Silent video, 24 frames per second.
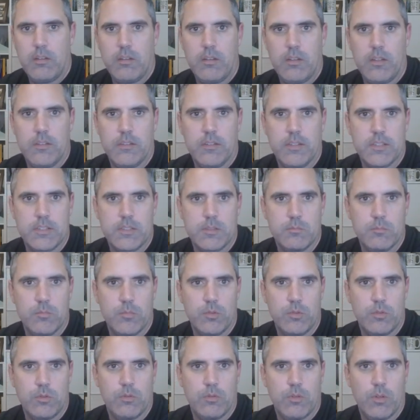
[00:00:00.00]
And let's
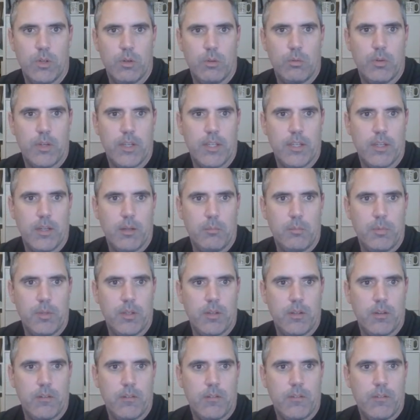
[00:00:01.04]
move our way up
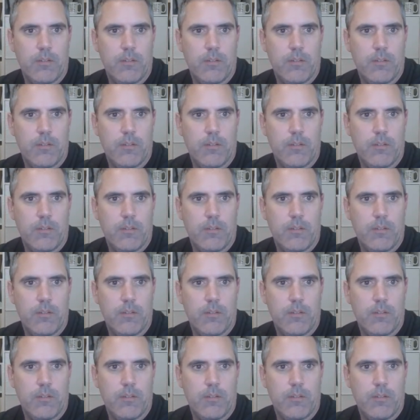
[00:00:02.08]
here.